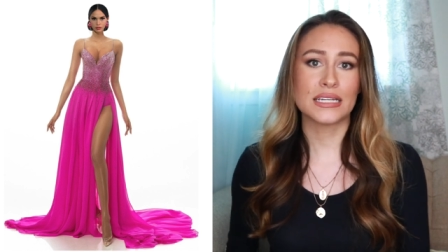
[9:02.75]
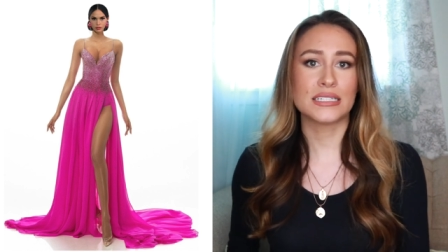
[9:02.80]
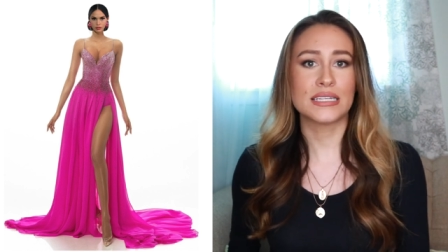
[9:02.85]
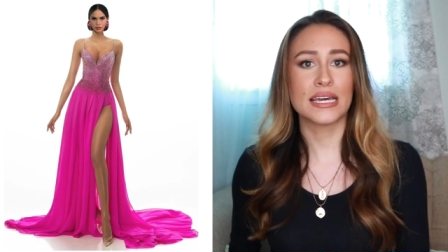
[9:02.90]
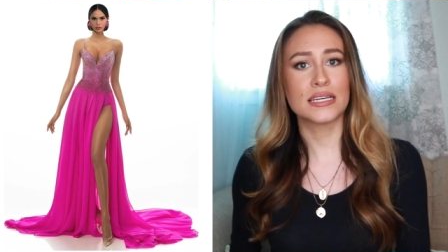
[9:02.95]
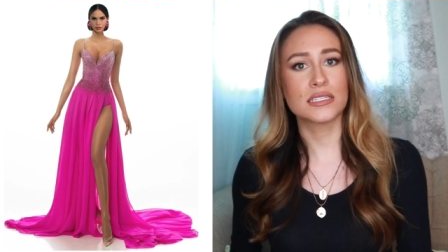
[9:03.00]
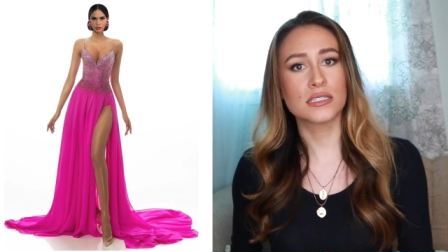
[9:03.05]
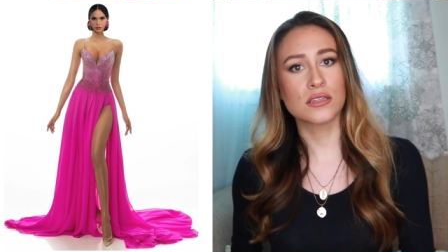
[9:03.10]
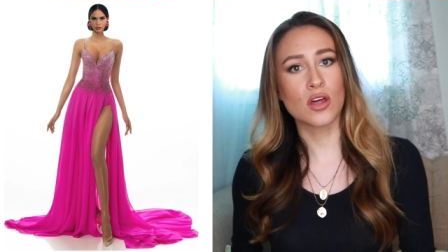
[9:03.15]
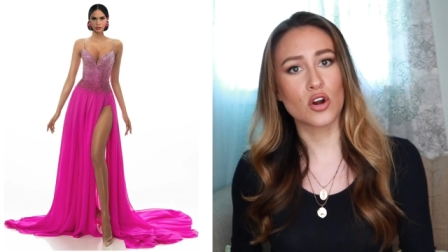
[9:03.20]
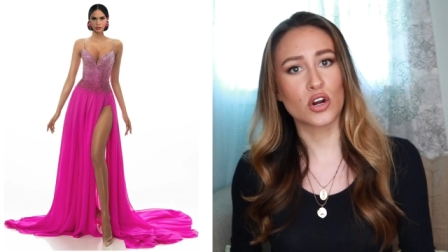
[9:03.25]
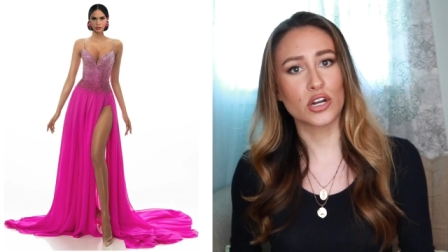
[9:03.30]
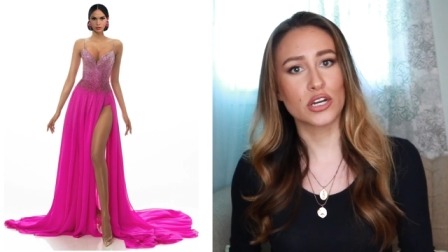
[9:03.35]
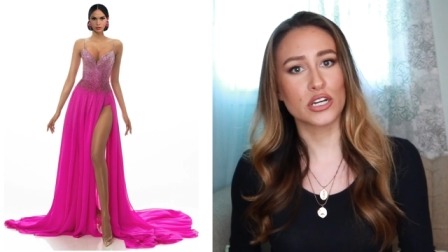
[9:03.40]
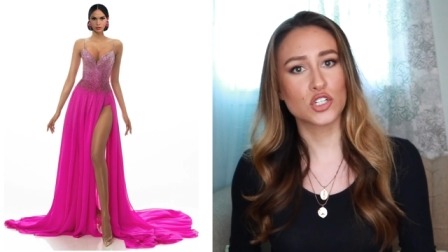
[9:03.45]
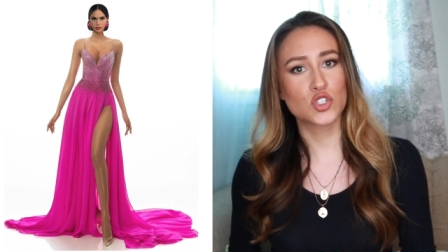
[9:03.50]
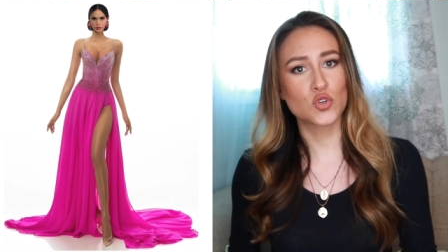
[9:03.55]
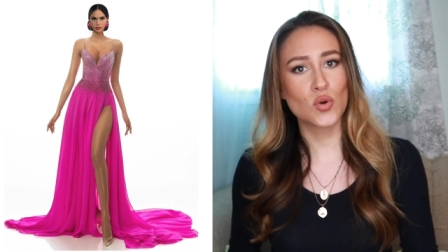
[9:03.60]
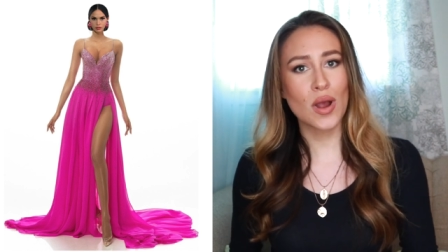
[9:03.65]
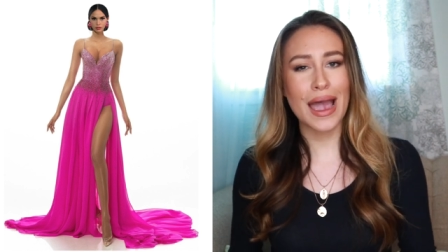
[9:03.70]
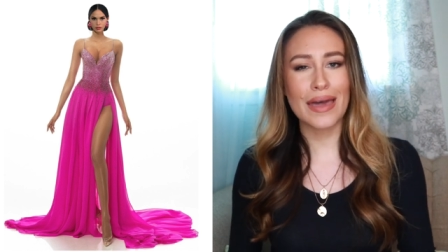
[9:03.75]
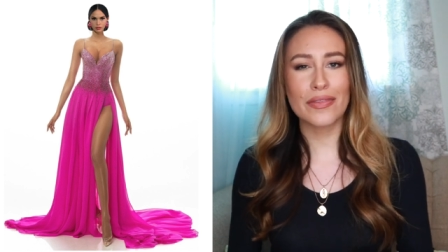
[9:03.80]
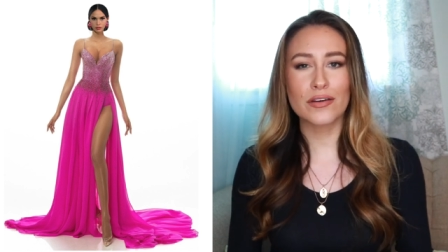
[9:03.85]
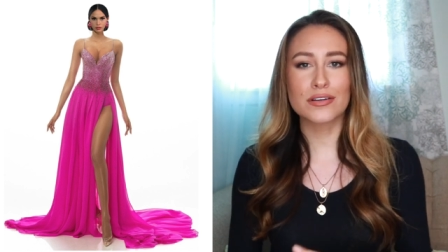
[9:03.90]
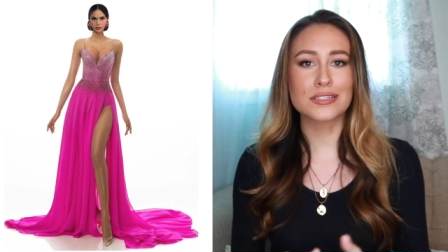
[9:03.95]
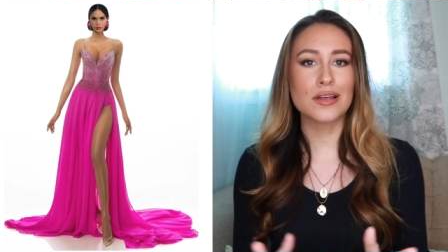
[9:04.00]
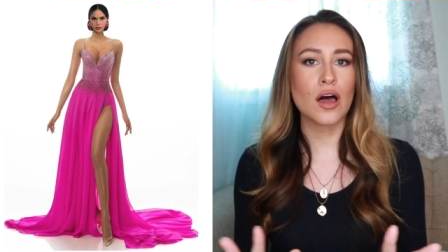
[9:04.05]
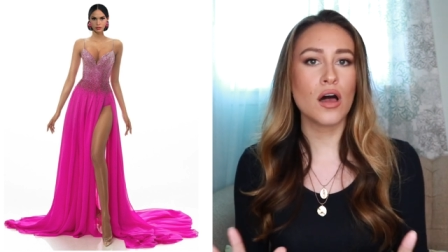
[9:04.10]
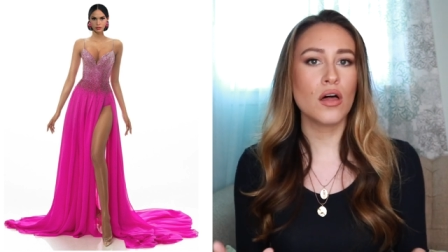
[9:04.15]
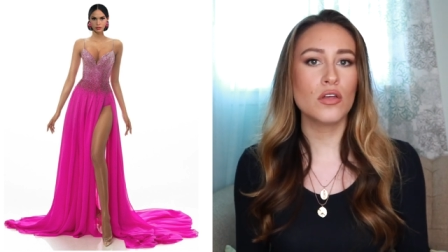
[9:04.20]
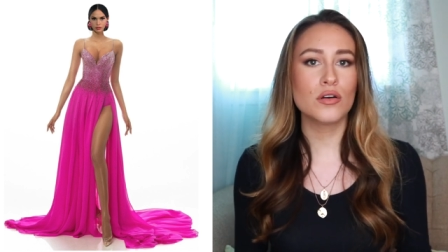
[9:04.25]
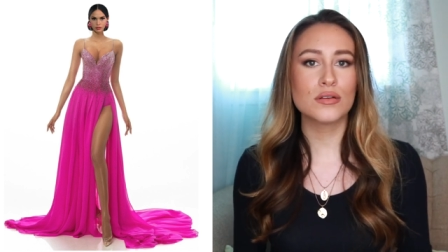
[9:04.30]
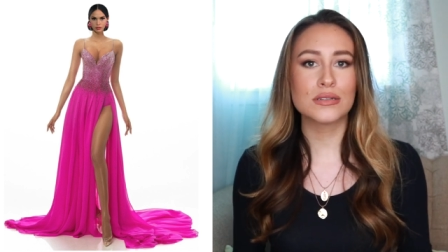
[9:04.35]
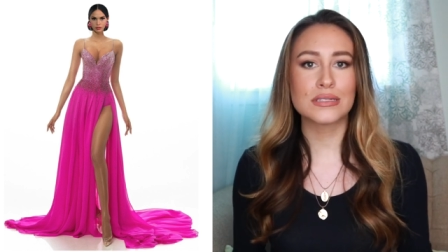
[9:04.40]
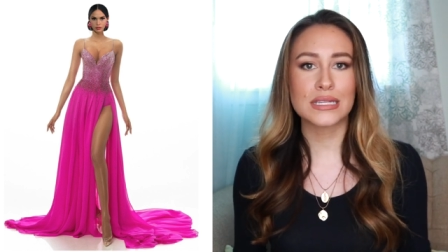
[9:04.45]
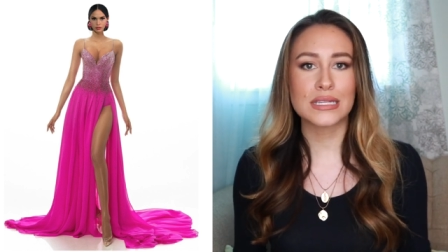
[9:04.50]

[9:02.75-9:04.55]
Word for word: it takes longer to dry, there's all those